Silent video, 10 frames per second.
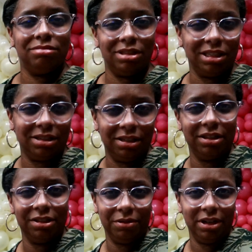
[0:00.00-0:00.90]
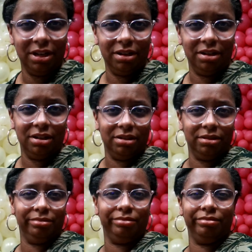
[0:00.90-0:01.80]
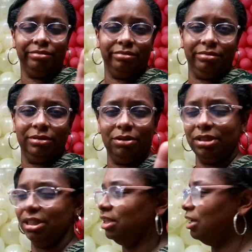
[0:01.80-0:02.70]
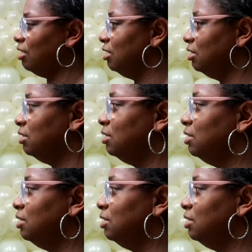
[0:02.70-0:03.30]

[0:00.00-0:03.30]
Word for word: did I tell you guys I ran out of, what's that thing called?